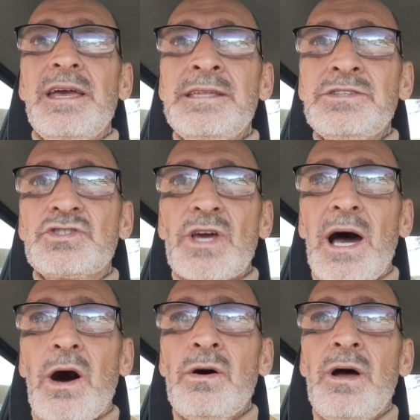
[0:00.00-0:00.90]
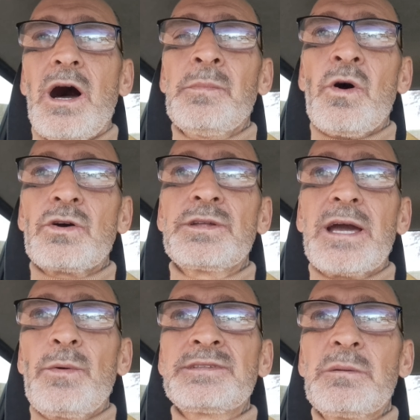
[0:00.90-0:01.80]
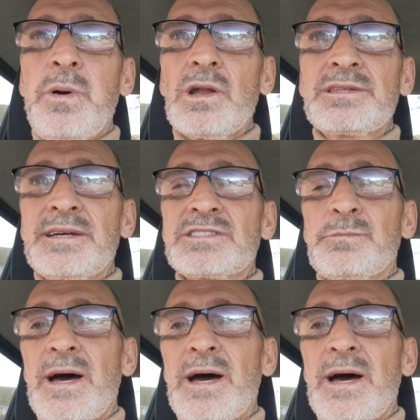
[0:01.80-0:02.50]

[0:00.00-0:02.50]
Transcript: in jail, I'm not going to go into politics